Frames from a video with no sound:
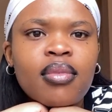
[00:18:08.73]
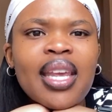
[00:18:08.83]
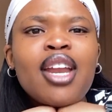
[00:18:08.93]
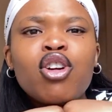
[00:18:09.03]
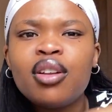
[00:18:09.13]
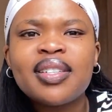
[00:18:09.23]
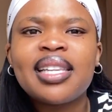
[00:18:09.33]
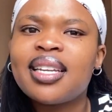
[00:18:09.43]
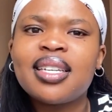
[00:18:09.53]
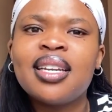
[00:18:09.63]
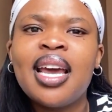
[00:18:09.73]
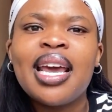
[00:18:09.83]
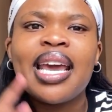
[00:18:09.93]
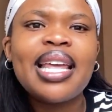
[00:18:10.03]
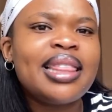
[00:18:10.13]
And all of a sudden,
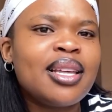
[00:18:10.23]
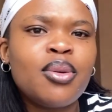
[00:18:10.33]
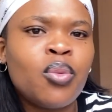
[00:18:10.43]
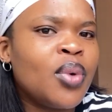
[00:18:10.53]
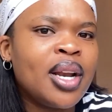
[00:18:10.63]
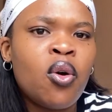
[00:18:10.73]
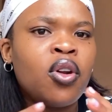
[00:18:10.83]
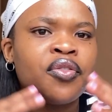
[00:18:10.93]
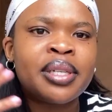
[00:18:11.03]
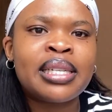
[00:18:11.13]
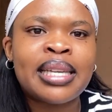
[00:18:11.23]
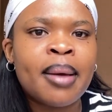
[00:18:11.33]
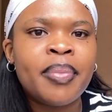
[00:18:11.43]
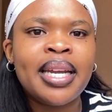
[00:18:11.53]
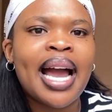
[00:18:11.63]
when all of this is
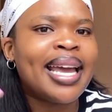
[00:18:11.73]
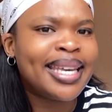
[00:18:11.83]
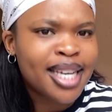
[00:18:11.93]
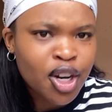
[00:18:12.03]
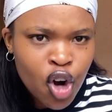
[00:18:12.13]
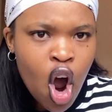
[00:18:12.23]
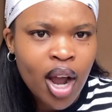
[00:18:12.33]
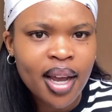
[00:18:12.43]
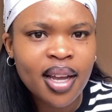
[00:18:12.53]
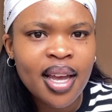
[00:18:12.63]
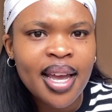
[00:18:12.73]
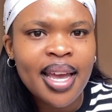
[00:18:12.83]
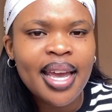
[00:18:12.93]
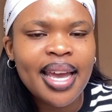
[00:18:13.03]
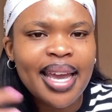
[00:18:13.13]
happening, I hear a knock.
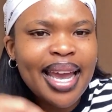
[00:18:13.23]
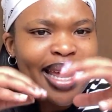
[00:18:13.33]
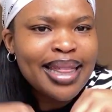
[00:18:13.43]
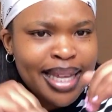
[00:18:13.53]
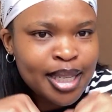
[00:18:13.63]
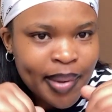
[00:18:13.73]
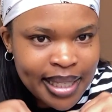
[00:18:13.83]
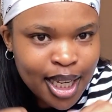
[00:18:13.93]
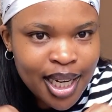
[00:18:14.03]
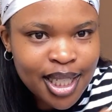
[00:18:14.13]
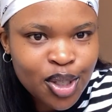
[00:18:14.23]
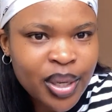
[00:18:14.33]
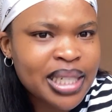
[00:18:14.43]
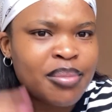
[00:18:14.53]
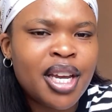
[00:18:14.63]
In this particular
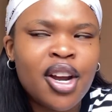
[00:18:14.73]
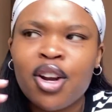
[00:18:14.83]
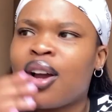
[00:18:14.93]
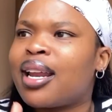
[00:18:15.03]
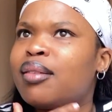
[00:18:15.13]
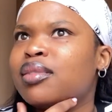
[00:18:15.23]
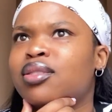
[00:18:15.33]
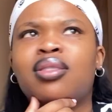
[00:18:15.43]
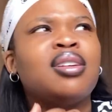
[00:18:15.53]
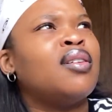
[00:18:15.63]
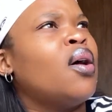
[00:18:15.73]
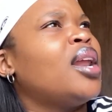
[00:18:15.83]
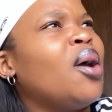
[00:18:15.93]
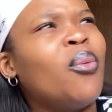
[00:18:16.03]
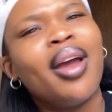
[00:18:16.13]
situation, I'm hearing a knock, and I'm just looking around
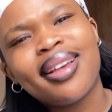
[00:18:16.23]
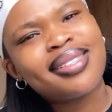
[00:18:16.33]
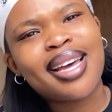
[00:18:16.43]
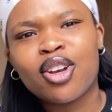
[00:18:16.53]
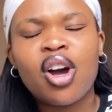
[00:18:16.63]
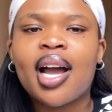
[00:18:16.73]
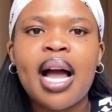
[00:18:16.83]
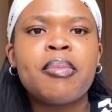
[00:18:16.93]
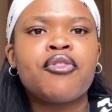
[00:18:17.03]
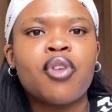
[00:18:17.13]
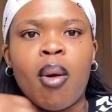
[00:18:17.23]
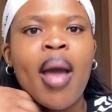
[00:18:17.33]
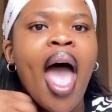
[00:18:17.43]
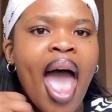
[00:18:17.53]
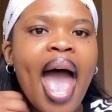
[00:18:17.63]
like, where is that knock coming from?
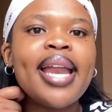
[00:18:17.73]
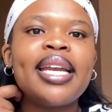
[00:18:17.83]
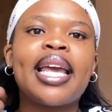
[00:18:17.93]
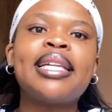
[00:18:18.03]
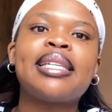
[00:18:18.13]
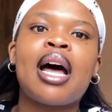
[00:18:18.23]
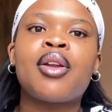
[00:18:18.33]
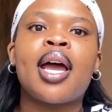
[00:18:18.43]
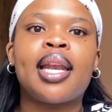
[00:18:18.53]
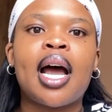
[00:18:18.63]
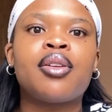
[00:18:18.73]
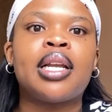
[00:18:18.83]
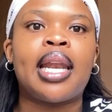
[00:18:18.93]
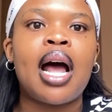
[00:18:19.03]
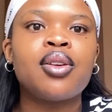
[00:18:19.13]
And it gets louder and louder
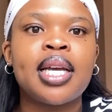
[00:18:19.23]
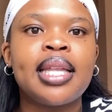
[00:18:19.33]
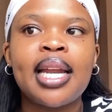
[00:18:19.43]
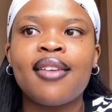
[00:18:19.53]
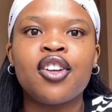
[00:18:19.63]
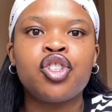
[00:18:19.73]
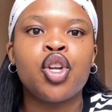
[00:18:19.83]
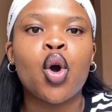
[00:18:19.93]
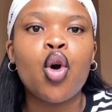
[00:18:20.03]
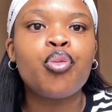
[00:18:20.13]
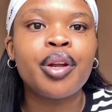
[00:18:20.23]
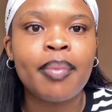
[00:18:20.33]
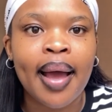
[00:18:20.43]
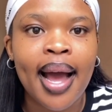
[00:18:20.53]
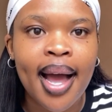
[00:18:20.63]
and louder. And then I eventually open
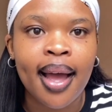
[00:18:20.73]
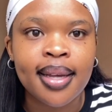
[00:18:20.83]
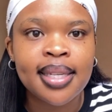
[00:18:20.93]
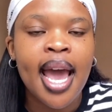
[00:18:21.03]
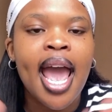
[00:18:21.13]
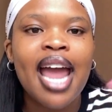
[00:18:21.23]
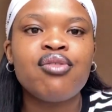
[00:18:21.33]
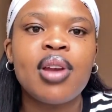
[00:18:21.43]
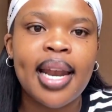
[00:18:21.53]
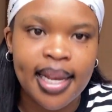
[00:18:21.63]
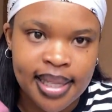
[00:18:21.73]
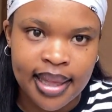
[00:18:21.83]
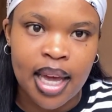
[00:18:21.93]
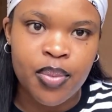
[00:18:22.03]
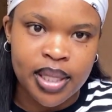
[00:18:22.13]
my eyes and realize that
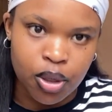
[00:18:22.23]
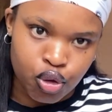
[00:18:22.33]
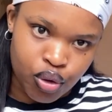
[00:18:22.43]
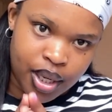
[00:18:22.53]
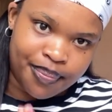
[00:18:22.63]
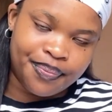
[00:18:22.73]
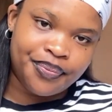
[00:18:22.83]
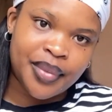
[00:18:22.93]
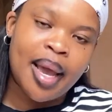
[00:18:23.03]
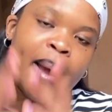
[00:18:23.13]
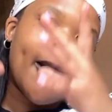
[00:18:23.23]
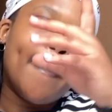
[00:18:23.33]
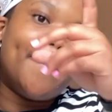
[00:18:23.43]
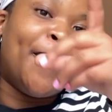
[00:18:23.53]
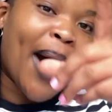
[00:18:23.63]
that was a dream.
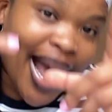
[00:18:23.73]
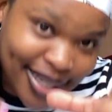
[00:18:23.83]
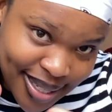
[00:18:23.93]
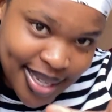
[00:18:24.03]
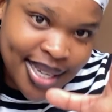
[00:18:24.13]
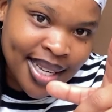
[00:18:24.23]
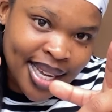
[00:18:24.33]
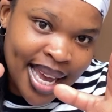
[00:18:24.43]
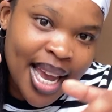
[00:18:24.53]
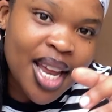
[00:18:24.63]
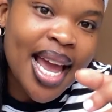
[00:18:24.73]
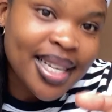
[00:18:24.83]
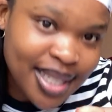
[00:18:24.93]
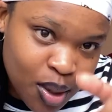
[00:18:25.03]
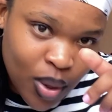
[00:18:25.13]
But
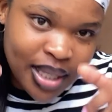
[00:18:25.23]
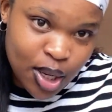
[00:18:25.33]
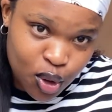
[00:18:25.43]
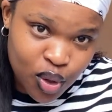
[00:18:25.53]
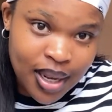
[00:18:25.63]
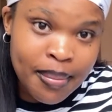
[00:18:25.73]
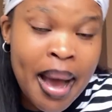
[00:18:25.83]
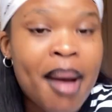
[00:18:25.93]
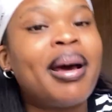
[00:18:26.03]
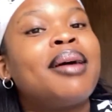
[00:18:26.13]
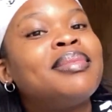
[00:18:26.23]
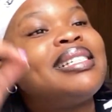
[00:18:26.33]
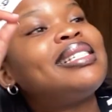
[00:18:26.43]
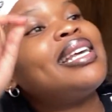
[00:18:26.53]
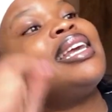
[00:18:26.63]
yes, it was a dream, but I'm
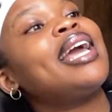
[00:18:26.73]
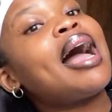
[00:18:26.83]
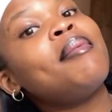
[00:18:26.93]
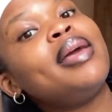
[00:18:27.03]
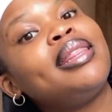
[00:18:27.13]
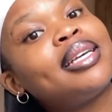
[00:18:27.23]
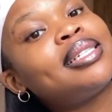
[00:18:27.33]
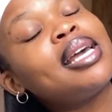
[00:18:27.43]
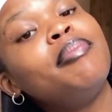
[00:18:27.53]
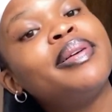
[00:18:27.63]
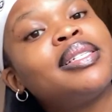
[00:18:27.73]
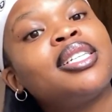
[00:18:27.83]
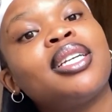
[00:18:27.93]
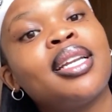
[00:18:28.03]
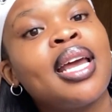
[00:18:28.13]
in the same
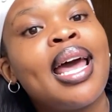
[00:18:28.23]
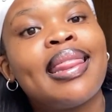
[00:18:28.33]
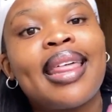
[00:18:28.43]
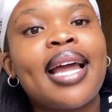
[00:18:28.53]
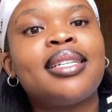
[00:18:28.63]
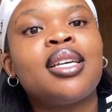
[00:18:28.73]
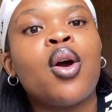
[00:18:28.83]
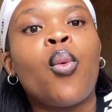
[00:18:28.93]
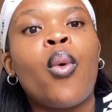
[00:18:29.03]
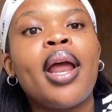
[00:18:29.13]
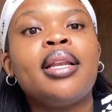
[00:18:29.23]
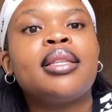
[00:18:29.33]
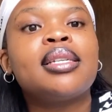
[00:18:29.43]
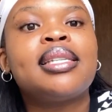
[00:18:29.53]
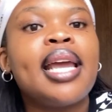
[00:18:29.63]
position that when
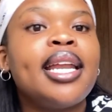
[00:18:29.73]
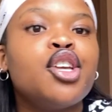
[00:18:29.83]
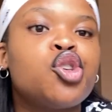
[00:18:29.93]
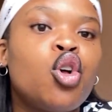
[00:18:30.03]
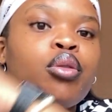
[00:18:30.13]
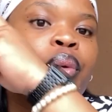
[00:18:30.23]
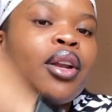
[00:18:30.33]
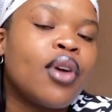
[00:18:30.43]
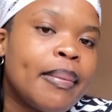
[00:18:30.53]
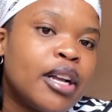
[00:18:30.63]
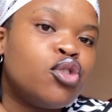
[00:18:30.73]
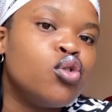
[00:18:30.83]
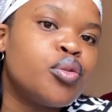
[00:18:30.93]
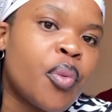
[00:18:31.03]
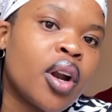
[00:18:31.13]
Grandma
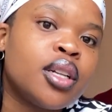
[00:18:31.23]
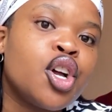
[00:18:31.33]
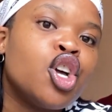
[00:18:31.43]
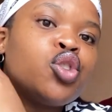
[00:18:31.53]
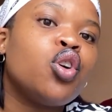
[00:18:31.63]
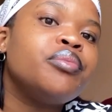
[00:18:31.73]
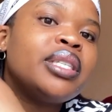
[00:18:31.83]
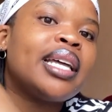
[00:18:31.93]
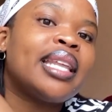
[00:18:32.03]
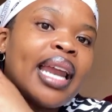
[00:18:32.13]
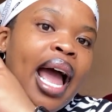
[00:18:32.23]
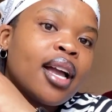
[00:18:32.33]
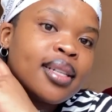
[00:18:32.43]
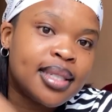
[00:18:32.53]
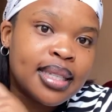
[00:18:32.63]
Juice Bottle told me that I
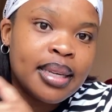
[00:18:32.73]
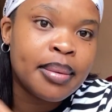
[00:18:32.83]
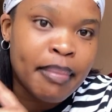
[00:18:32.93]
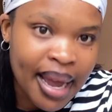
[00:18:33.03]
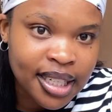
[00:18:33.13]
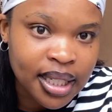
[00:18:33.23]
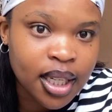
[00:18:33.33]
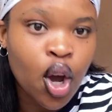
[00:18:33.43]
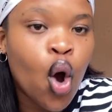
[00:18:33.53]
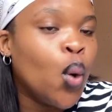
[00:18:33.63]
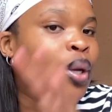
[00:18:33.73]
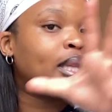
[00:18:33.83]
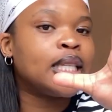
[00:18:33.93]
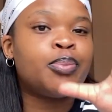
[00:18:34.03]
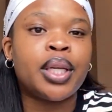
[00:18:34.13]
could see magic with
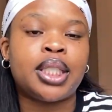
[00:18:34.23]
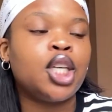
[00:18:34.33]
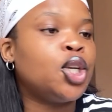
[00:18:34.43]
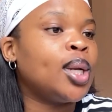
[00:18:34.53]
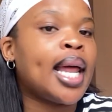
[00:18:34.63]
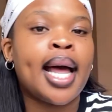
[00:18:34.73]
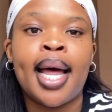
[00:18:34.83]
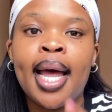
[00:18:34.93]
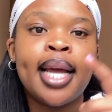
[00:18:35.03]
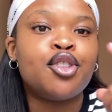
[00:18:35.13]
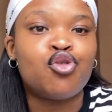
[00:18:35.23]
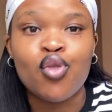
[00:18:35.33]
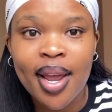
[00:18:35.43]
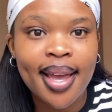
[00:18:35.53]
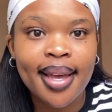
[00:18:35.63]
this particular
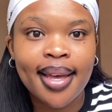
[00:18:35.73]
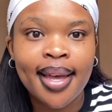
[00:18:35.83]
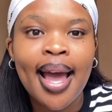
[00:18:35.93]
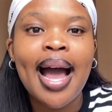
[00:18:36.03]
drink.